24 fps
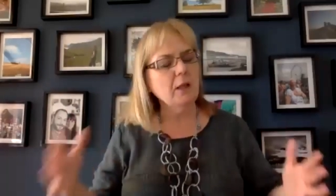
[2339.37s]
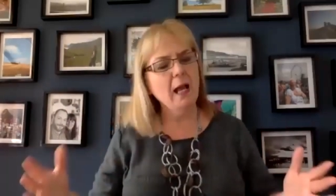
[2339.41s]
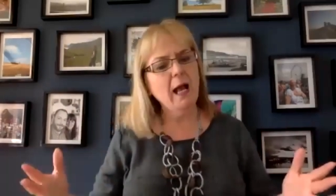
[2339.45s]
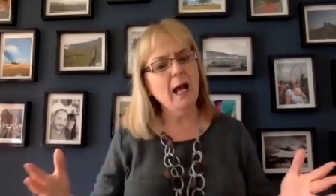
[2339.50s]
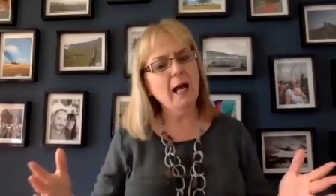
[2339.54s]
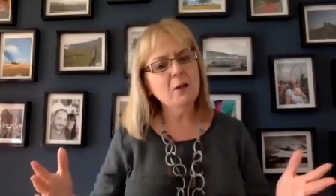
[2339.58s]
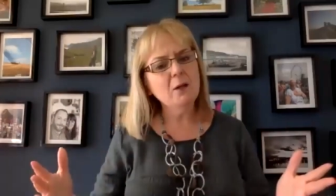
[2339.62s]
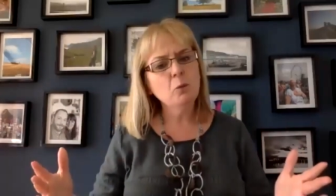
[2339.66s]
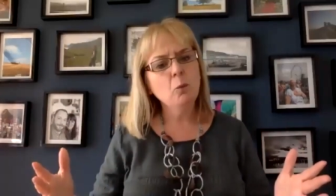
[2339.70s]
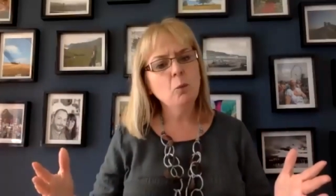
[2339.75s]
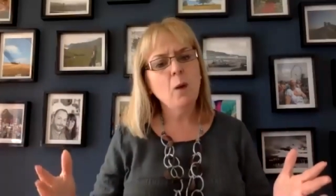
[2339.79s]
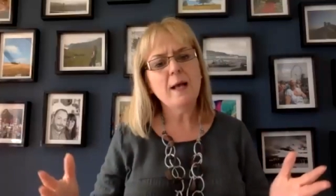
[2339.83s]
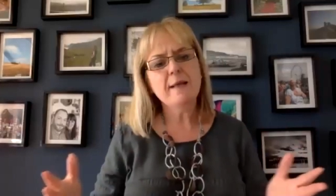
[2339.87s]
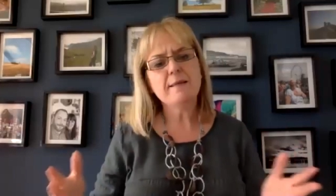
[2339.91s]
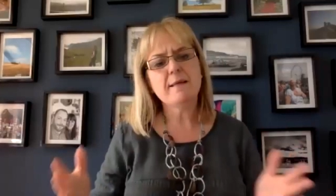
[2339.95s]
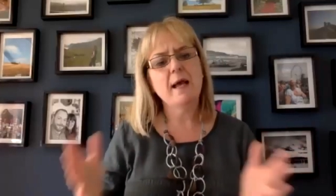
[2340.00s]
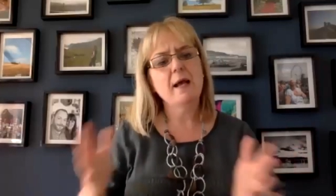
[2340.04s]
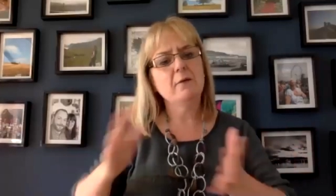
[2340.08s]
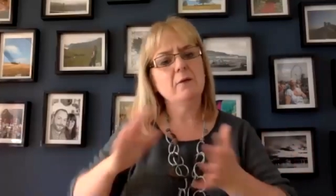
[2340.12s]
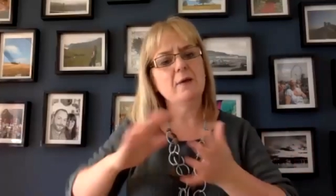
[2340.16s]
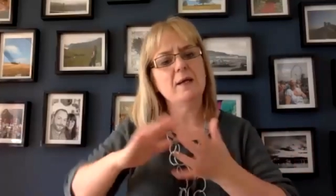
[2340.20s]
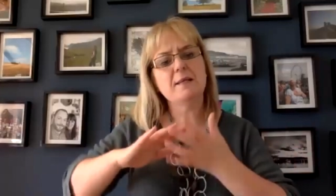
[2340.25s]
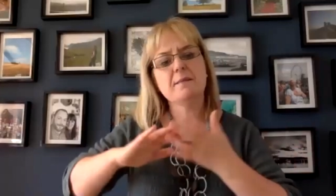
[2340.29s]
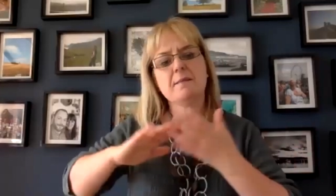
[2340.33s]
and wet
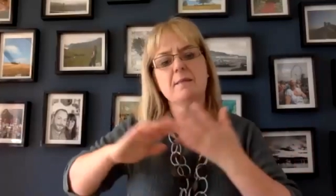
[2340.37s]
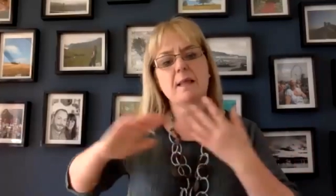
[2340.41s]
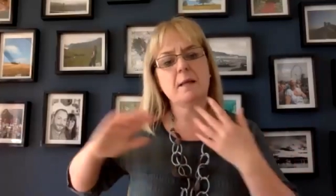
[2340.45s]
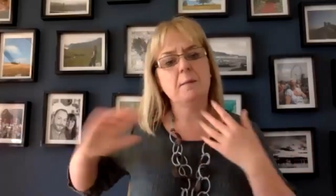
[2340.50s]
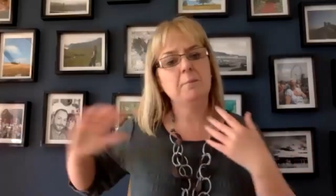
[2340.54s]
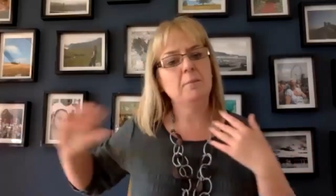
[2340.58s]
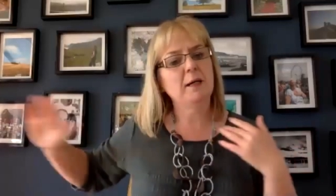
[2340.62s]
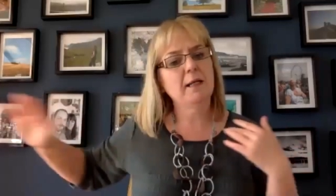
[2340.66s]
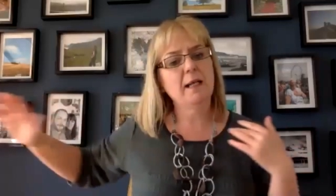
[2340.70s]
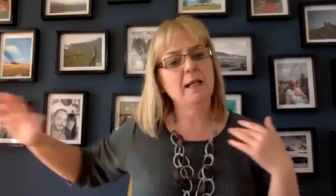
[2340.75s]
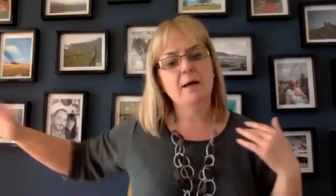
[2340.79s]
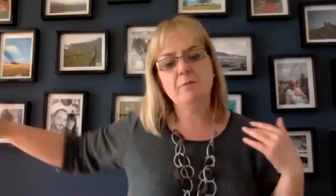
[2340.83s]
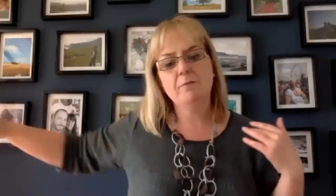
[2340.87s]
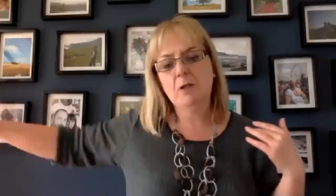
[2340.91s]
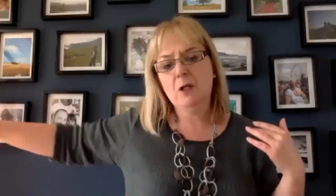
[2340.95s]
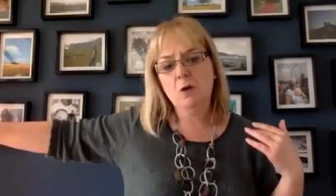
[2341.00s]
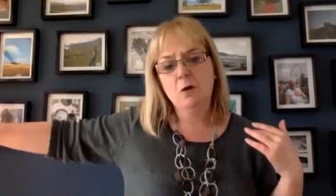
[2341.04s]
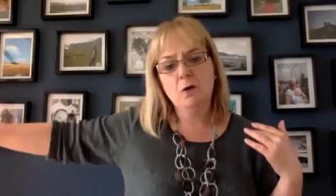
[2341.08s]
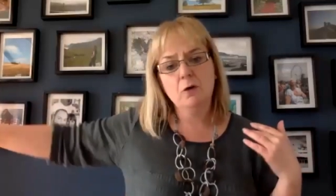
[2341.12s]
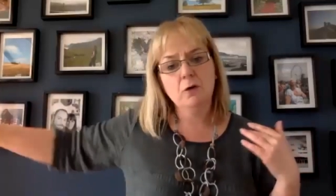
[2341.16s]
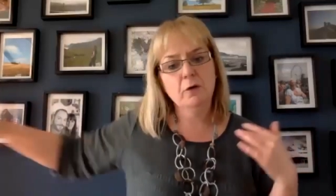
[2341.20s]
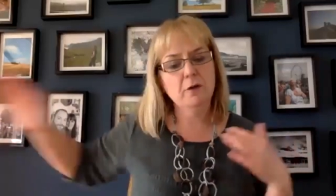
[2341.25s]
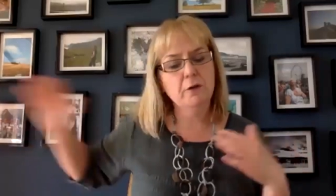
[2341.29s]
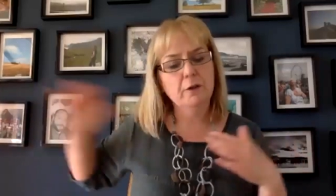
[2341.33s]
areas, they might have a
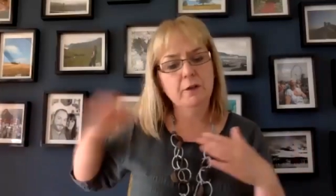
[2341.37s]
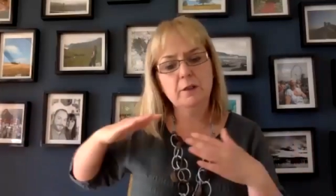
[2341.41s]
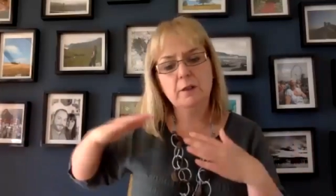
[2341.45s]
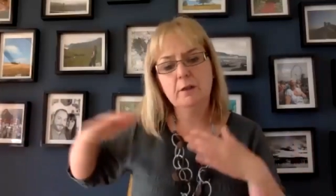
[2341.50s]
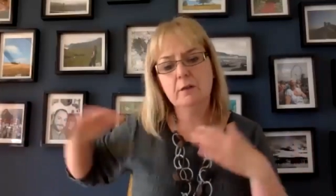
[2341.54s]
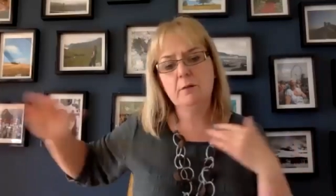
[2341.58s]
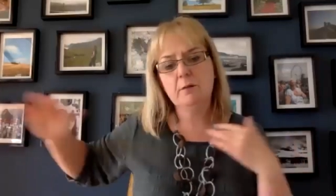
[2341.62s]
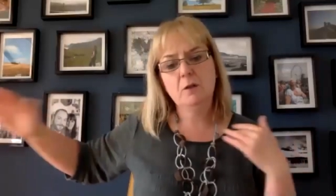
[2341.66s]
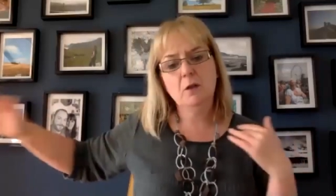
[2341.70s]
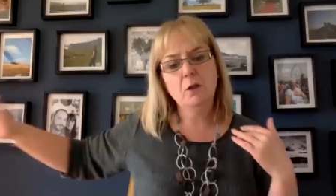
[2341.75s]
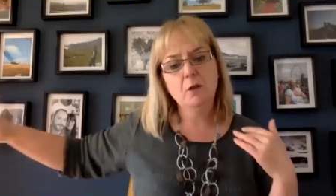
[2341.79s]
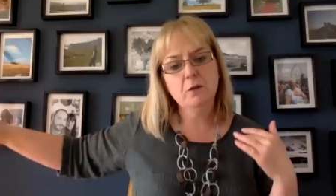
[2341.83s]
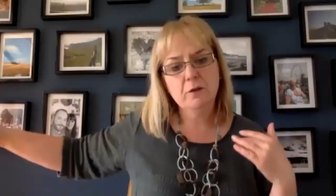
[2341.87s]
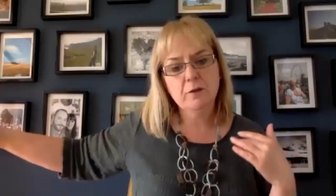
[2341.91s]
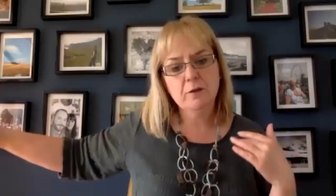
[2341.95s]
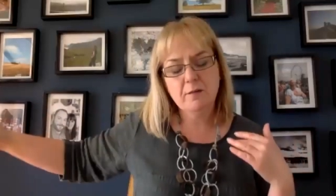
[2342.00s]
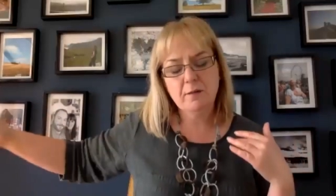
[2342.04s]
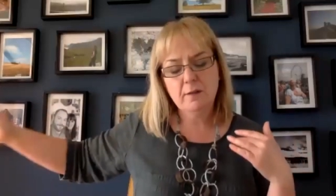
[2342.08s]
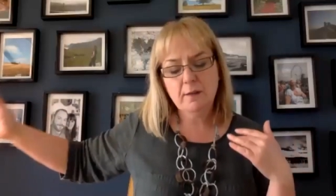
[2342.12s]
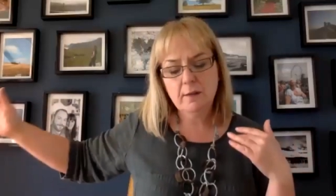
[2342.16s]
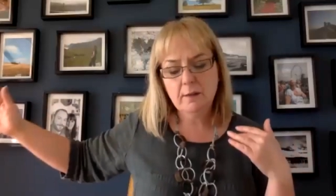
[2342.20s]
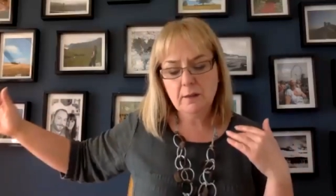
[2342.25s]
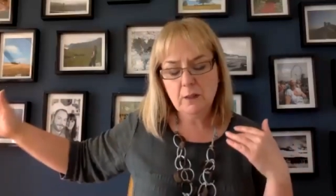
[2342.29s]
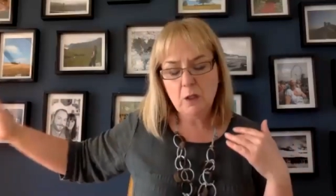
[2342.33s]
longer
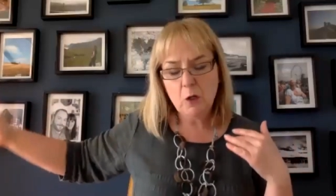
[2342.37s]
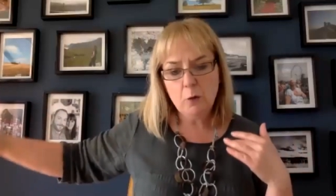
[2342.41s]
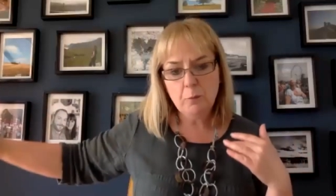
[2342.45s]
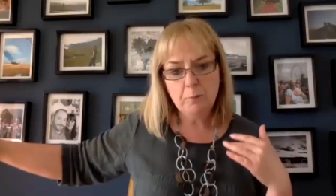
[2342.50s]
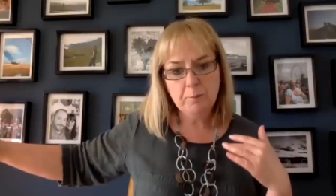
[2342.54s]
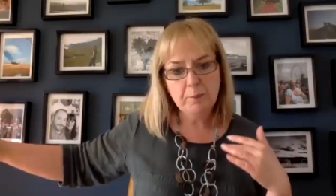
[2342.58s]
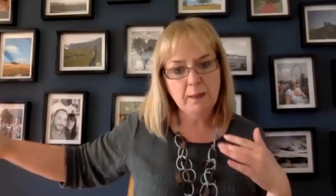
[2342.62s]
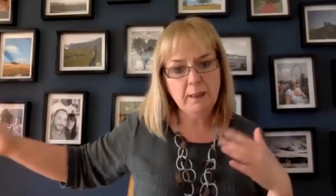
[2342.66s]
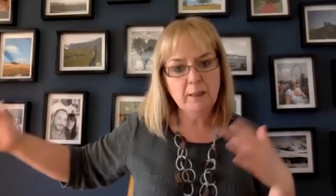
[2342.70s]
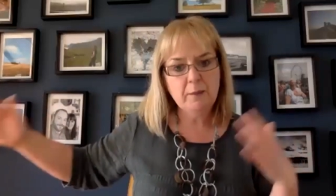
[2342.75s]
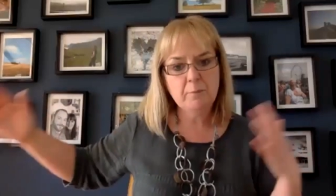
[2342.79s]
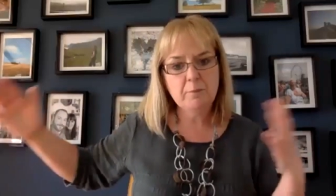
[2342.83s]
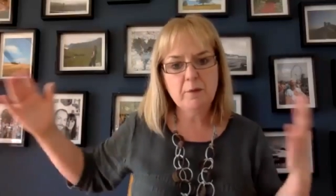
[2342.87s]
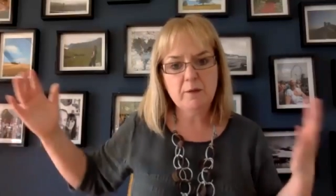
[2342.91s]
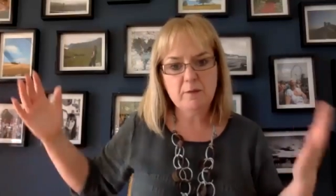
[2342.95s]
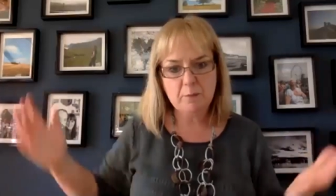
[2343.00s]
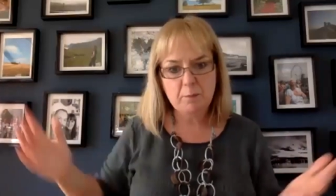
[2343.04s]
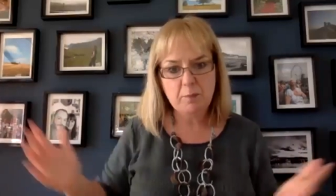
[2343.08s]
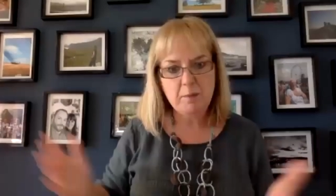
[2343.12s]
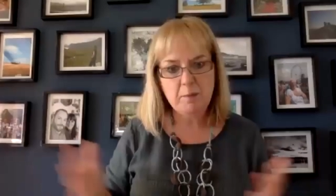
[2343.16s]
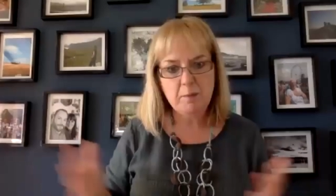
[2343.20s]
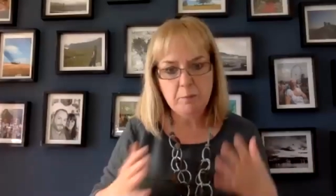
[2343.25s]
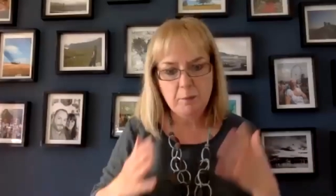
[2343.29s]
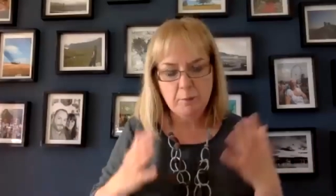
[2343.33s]
tail opening because
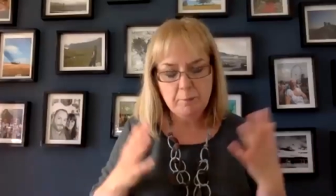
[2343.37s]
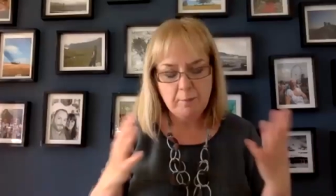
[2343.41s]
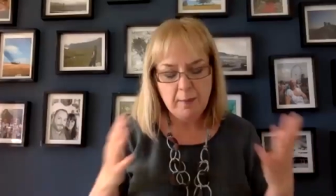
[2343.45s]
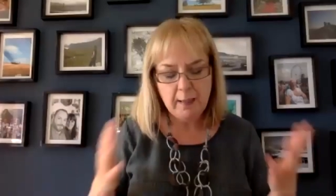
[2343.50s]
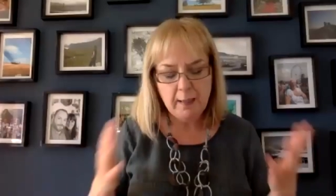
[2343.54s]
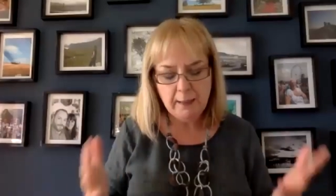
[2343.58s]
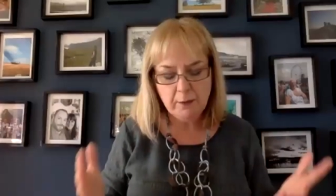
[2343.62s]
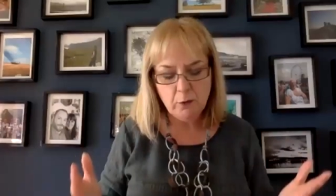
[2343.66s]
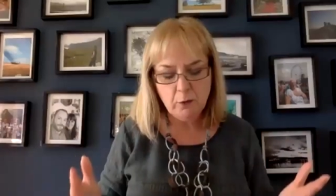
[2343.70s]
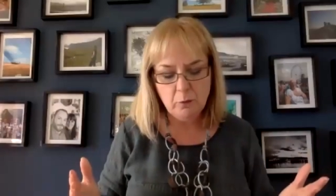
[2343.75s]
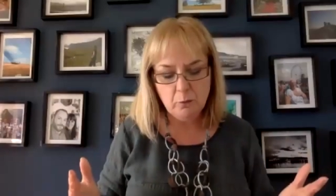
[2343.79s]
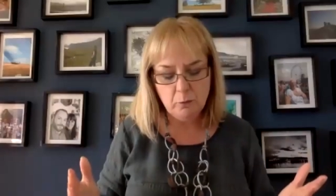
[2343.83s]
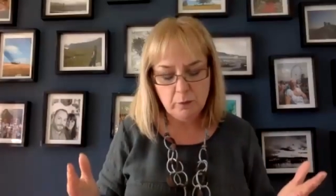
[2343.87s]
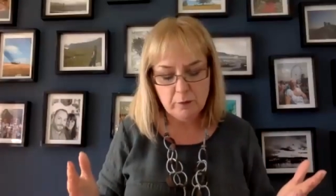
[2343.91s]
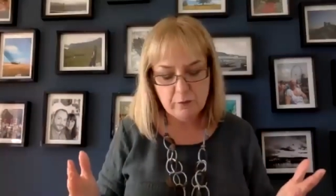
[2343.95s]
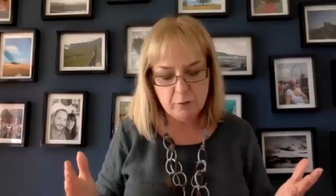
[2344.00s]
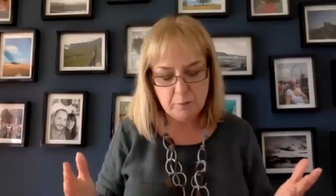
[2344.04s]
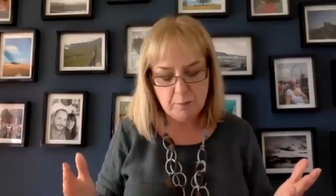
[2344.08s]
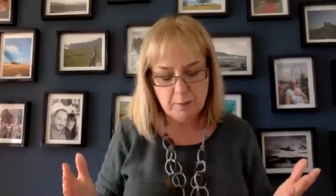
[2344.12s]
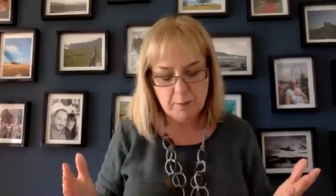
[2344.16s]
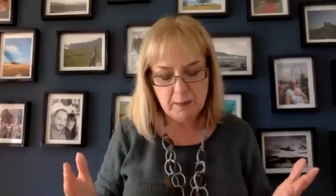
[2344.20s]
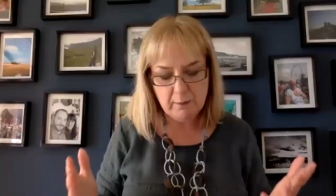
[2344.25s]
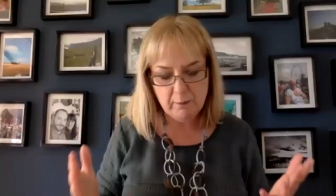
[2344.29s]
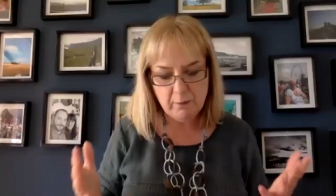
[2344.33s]
people may not want to
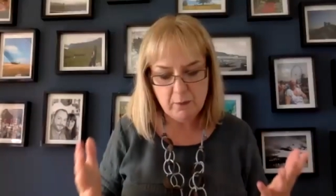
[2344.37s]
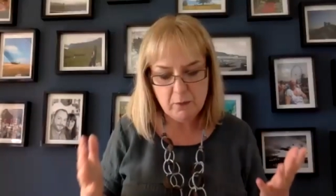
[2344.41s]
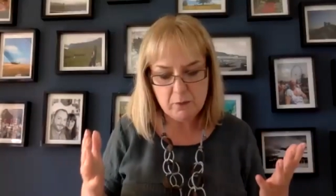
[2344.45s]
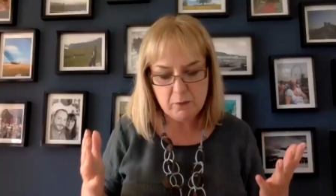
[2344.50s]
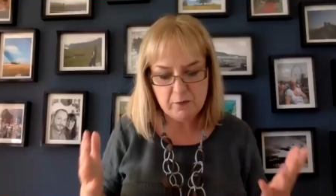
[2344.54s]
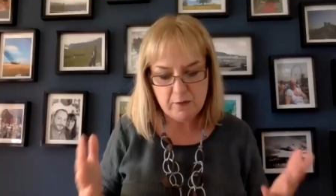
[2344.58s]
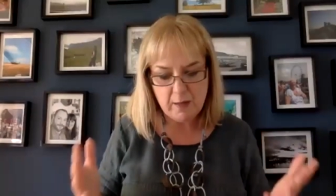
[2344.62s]
be in those